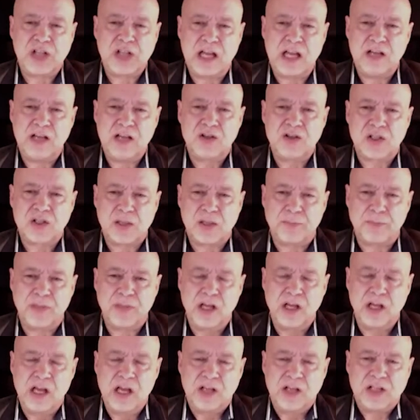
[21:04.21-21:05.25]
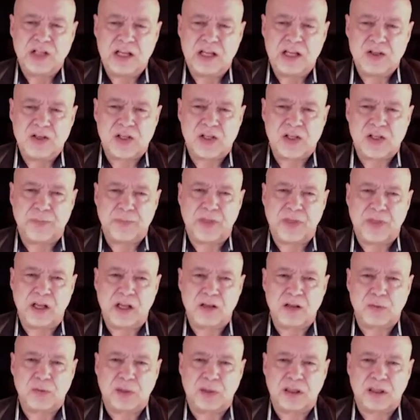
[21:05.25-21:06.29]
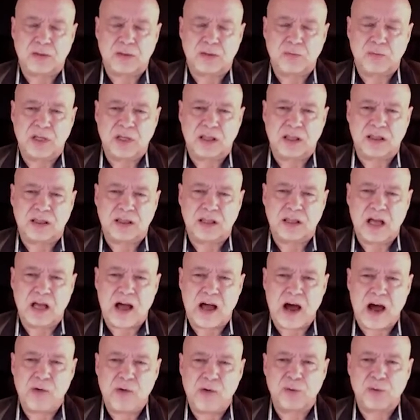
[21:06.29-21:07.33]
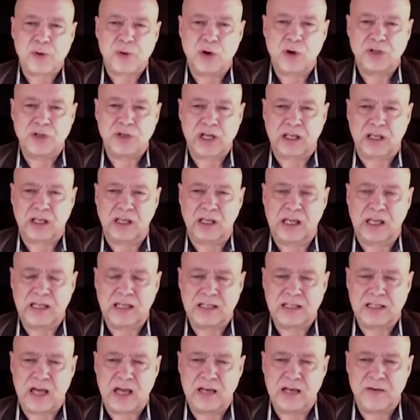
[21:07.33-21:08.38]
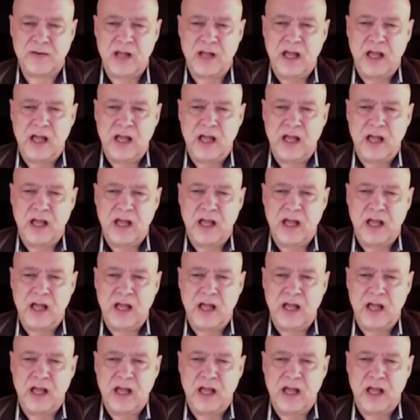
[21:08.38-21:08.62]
change some things with how a project can get done,